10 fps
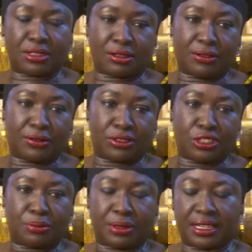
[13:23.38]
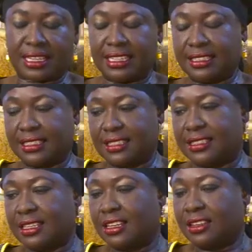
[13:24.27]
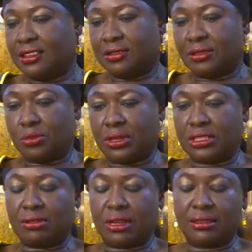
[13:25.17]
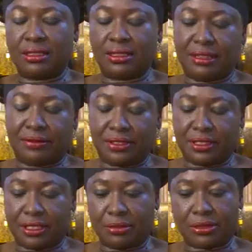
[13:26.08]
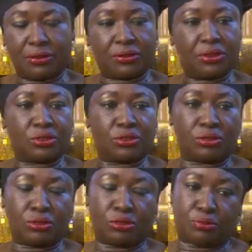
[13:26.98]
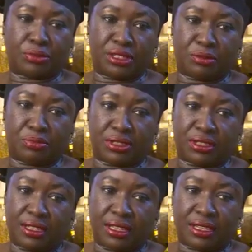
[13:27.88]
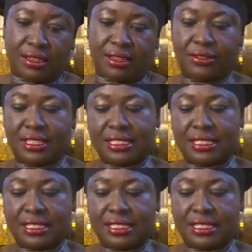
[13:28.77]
a governorship candidate. We went around, did everything, but of course, you know, PDP and River